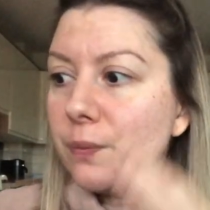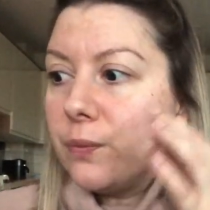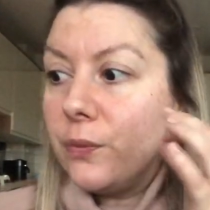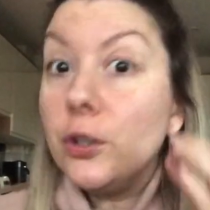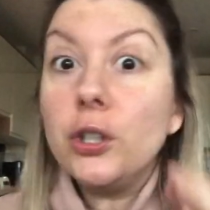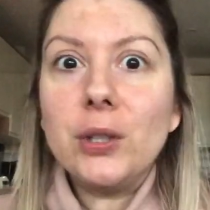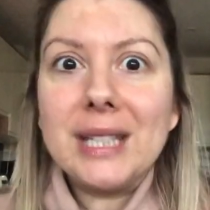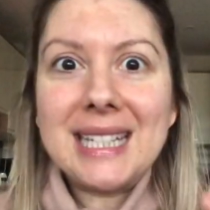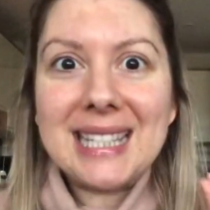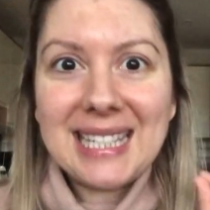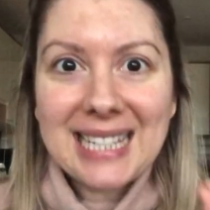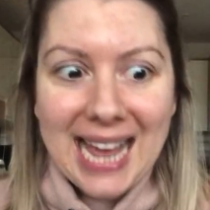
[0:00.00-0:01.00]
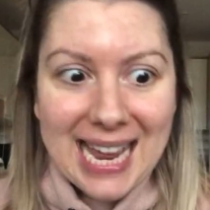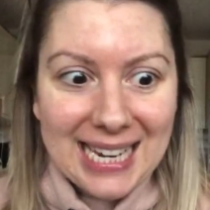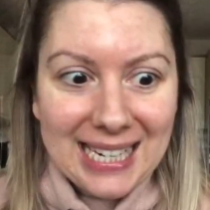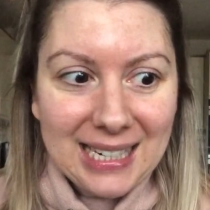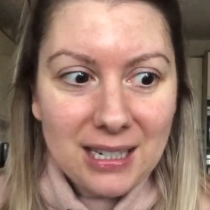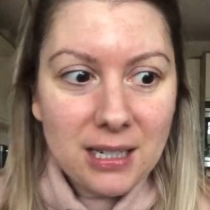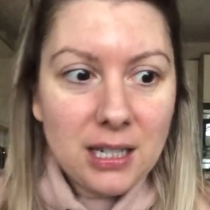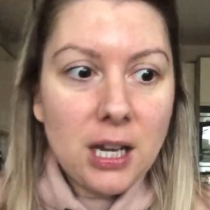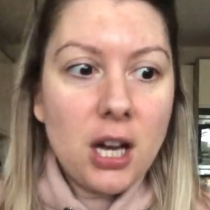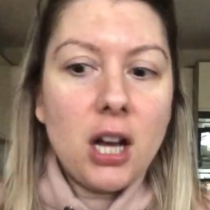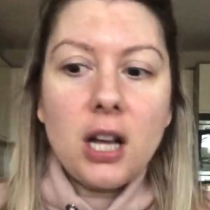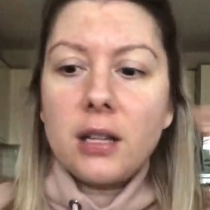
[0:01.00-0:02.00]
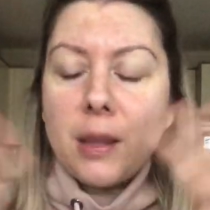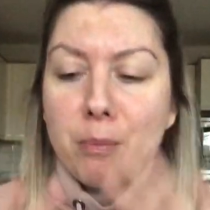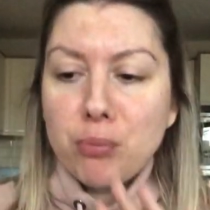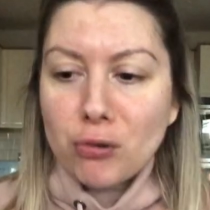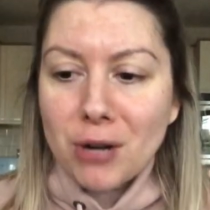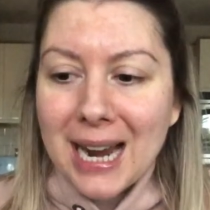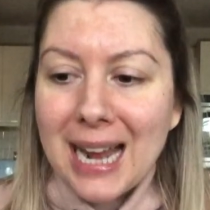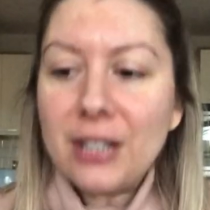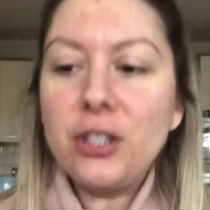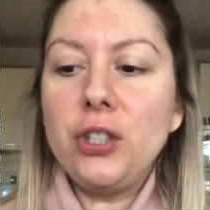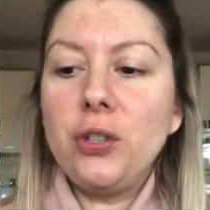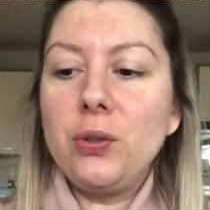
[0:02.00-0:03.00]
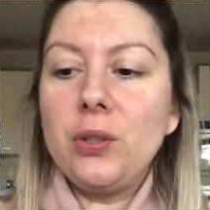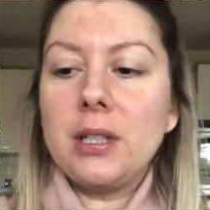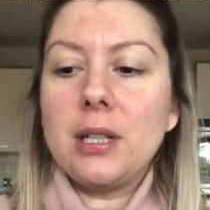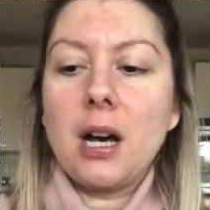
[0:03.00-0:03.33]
New Year's Day. The brand new